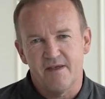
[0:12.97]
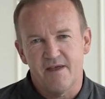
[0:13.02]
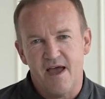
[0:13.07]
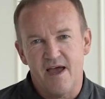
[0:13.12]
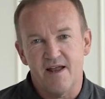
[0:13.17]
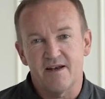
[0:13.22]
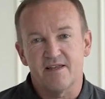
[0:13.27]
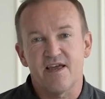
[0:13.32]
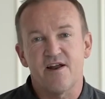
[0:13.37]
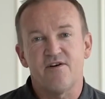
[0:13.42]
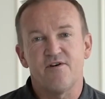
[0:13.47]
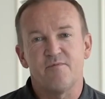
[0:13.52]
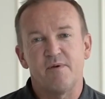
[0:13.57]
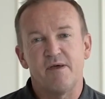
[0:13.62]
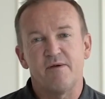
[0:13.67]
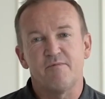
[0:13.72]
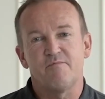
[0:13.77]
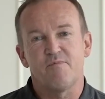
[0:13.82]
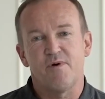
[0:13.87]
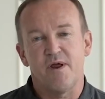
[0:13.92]
and
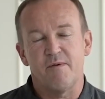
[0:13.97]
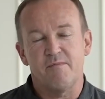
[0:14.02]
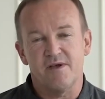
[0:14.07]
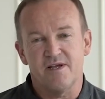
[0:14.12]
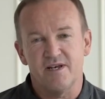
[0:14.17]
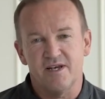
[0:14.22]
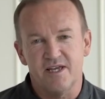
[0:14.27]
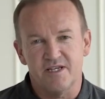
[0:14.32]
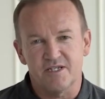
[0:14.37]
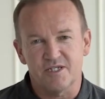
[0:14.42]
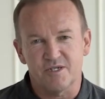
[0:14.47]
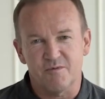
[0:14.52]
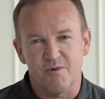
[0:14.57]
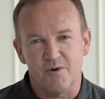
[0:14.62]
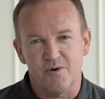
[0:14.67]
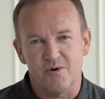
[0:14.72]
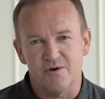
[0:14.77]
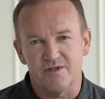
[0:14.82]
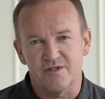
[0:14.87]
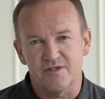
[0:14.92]
Caribbean Premier League
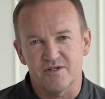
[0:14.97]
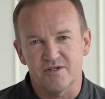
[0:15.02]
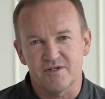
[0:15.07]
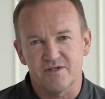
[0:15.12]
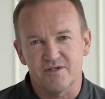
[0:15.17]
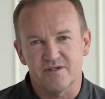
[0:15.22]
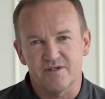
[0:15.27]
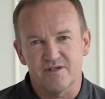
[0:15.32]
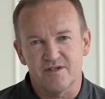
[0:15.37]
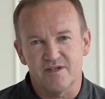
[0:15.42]
supporters.